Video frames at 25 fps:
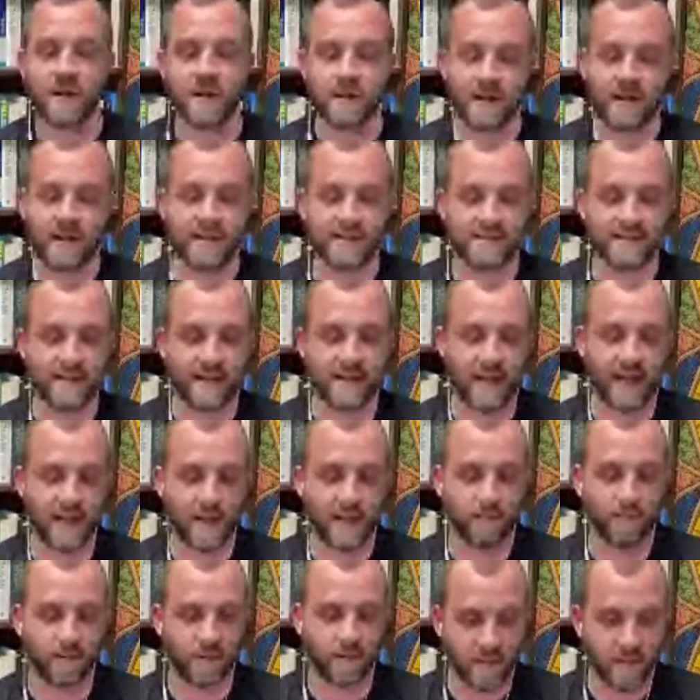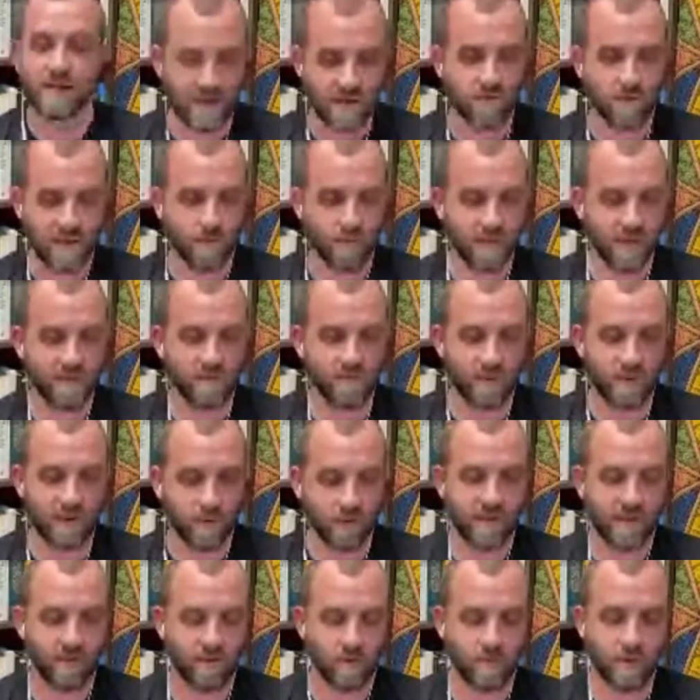at 10 a.m. Please be
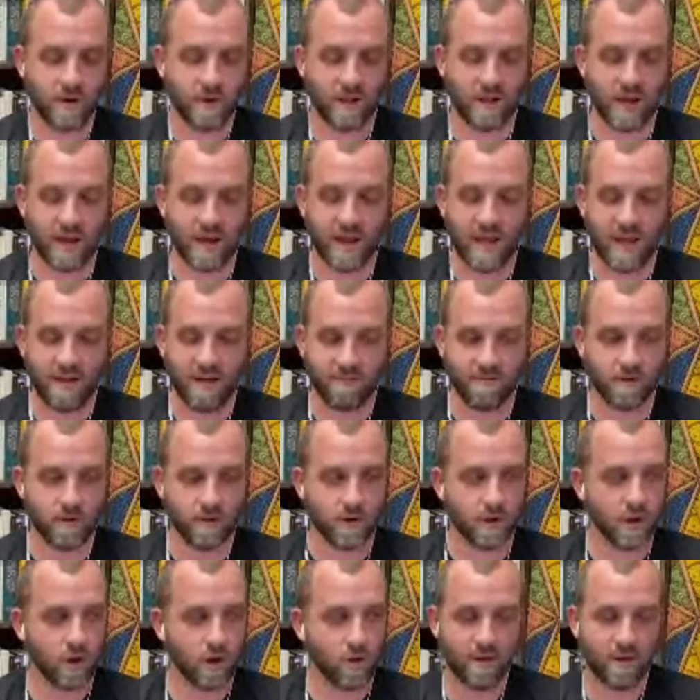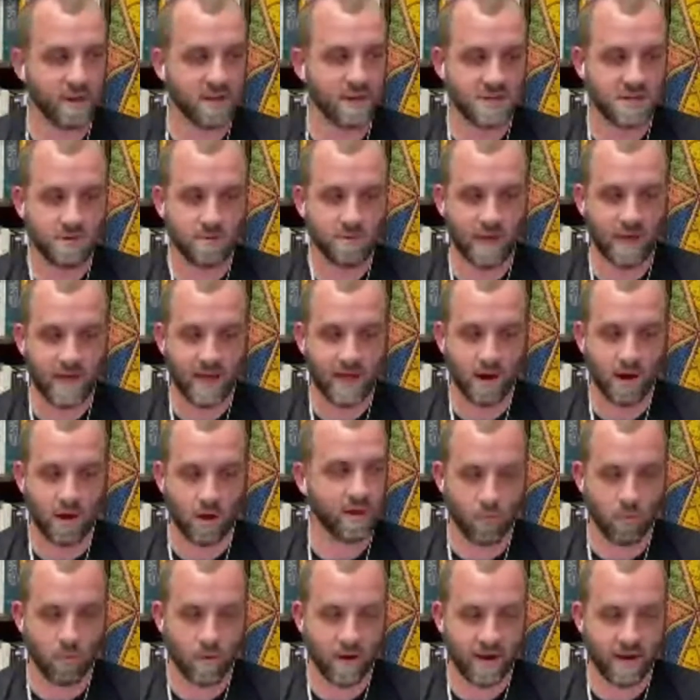there. There's been a lot of effort go into that
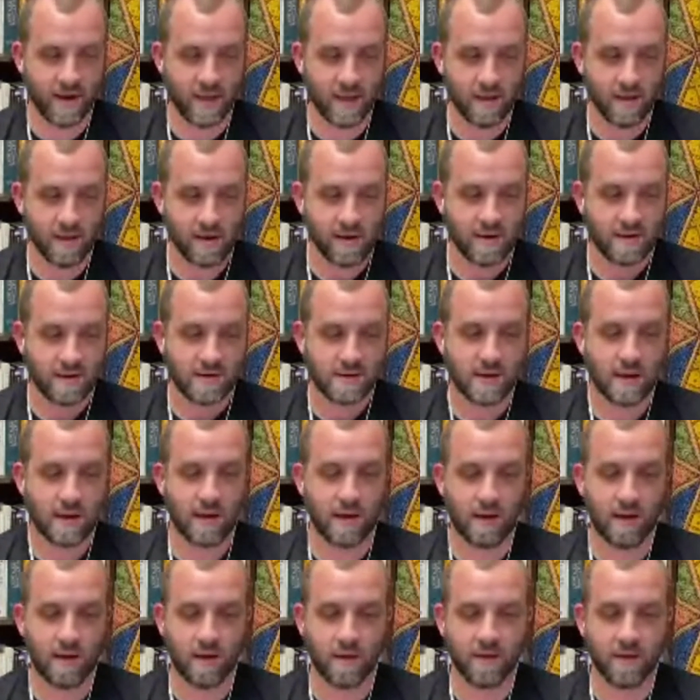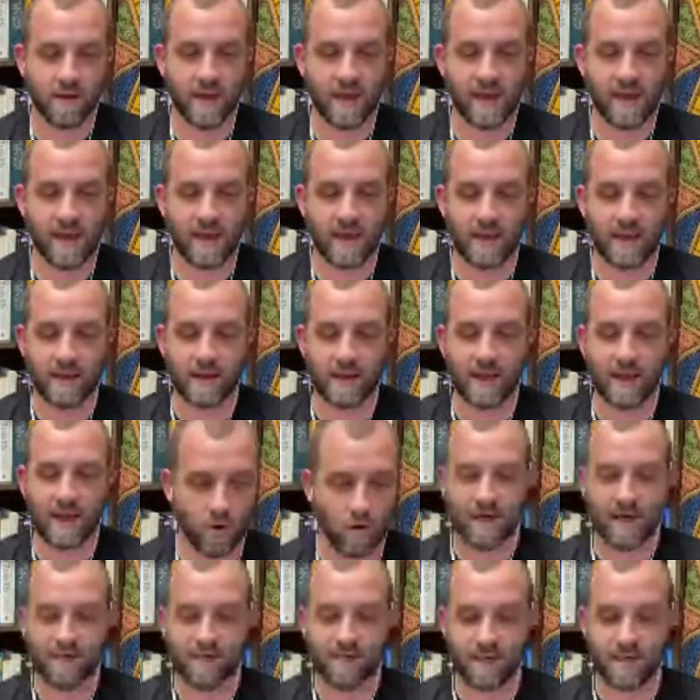already. And
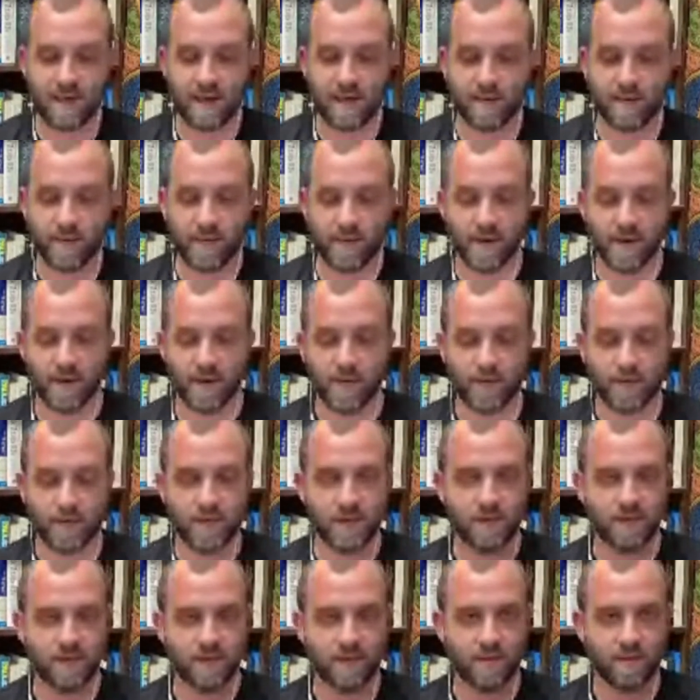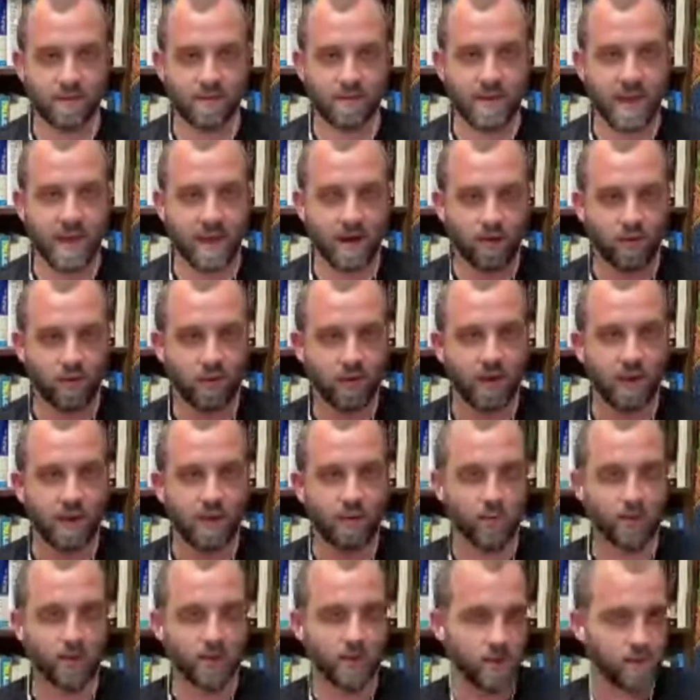I think not only
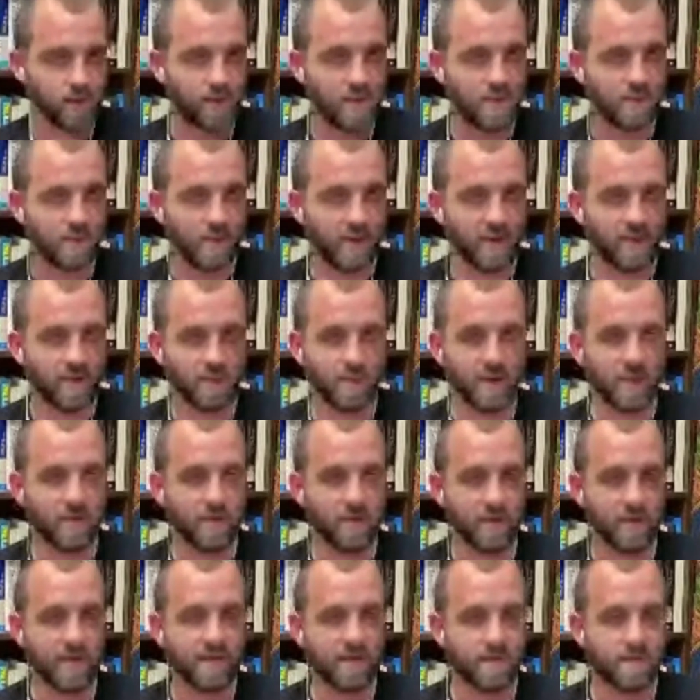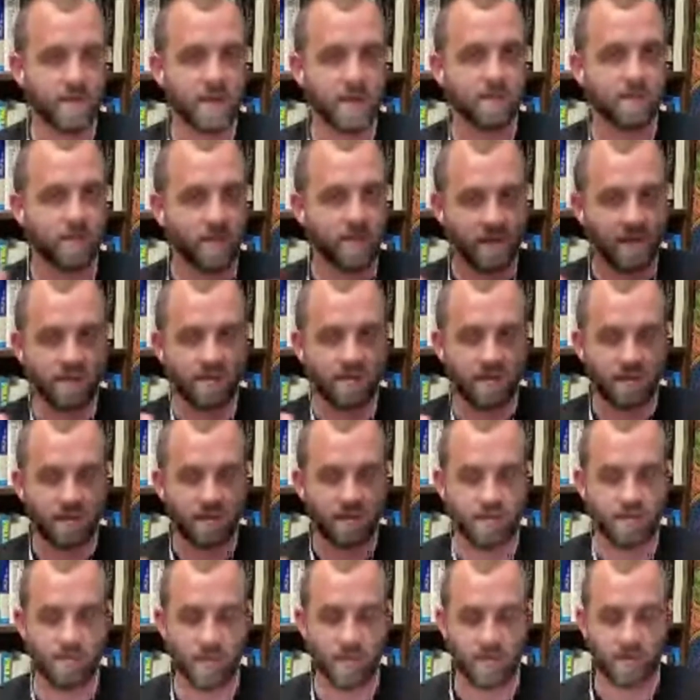will you be blessed, but you get to be a blessing
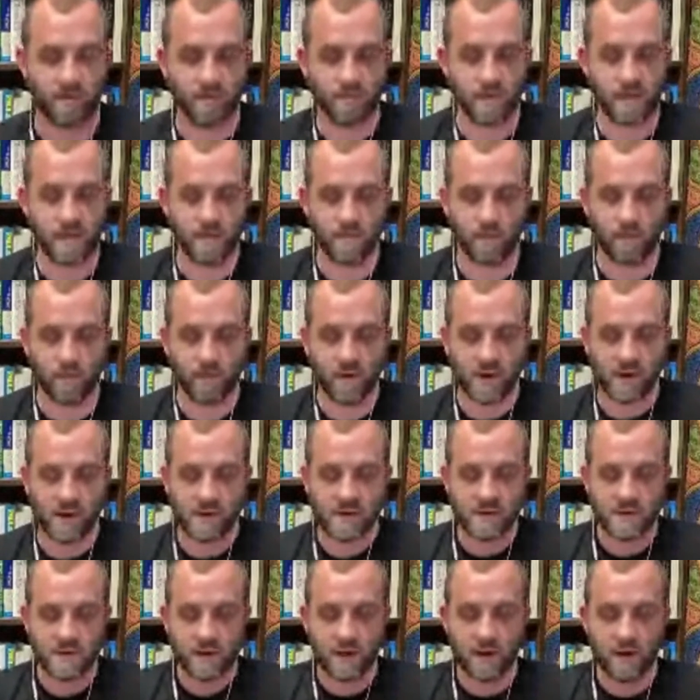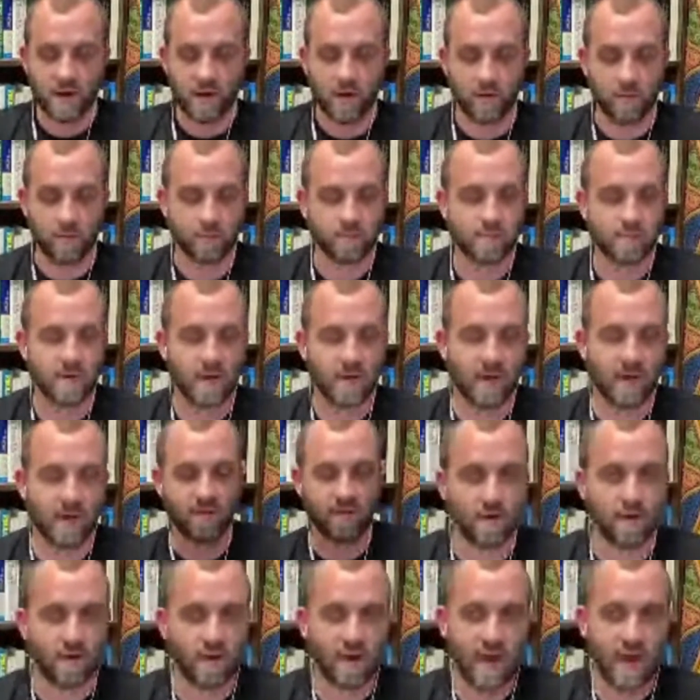to some other people.
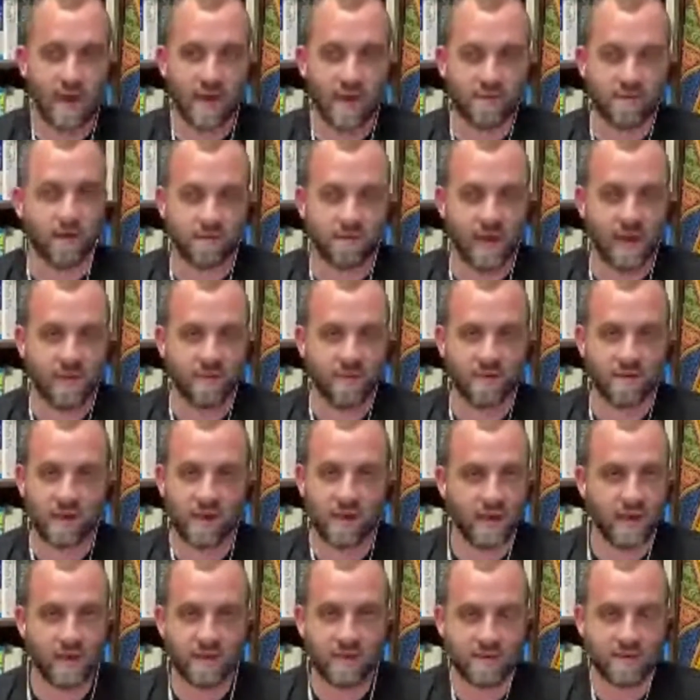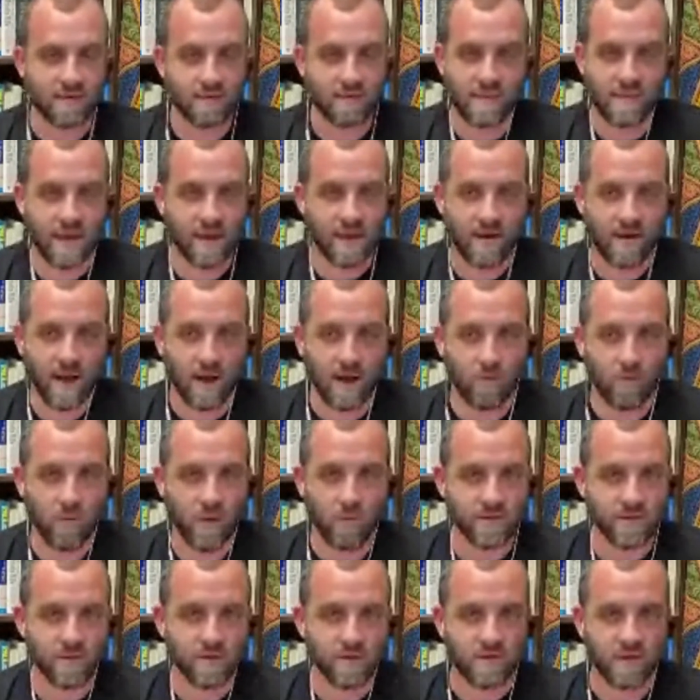As it doesn't matter how
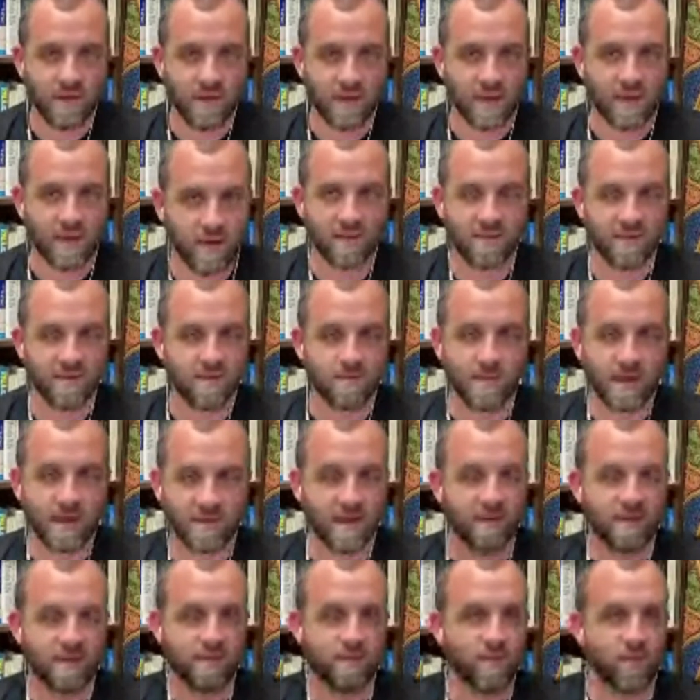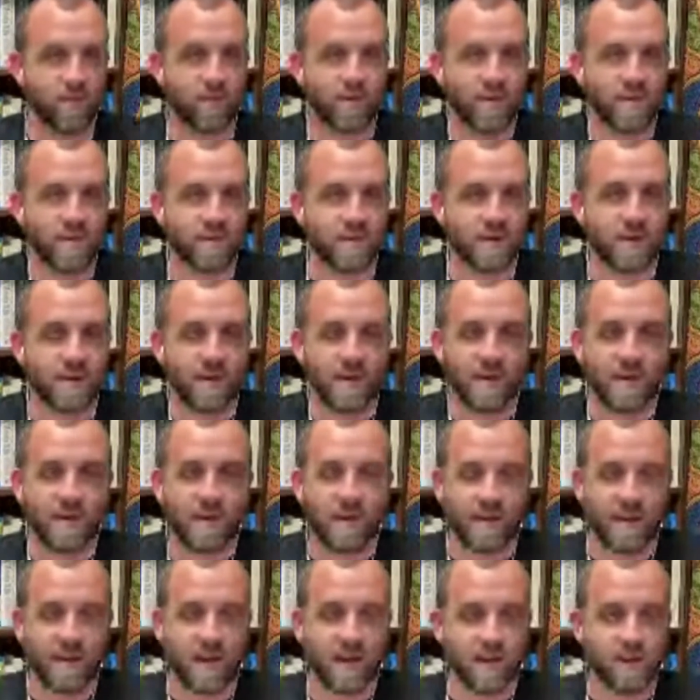well you sing, it's just making some noise and
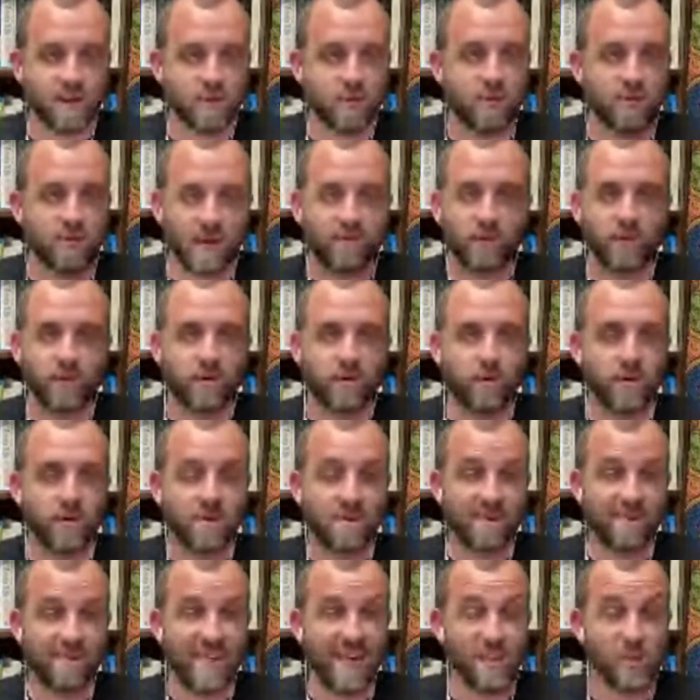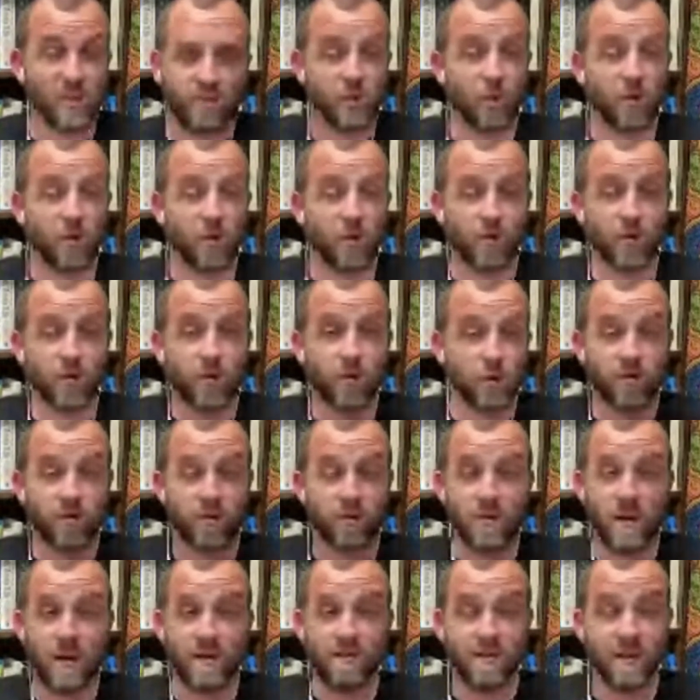a joyful noise. And that joyful noise that
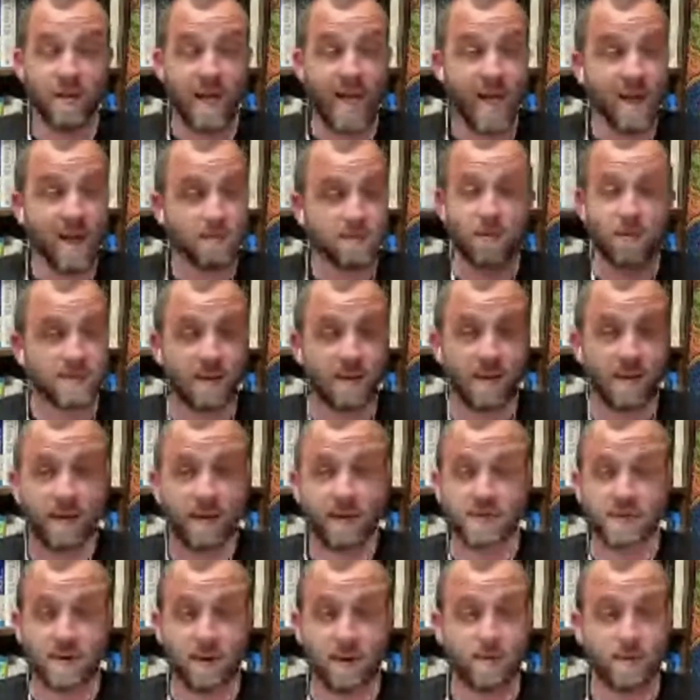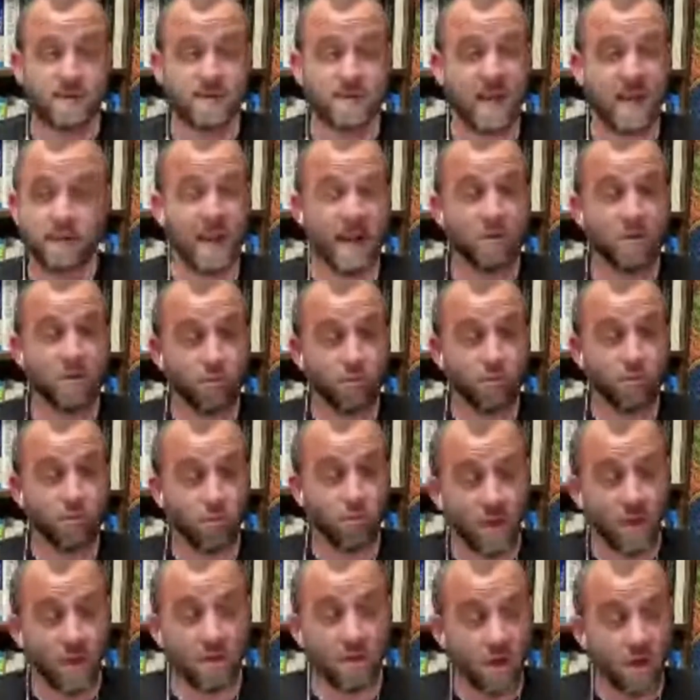you have in Adams County Nursing Home has had a
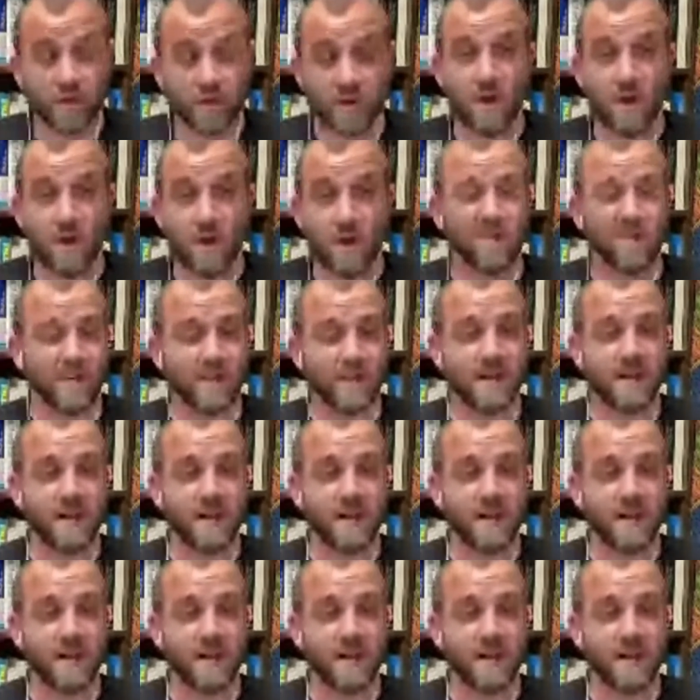rough go of it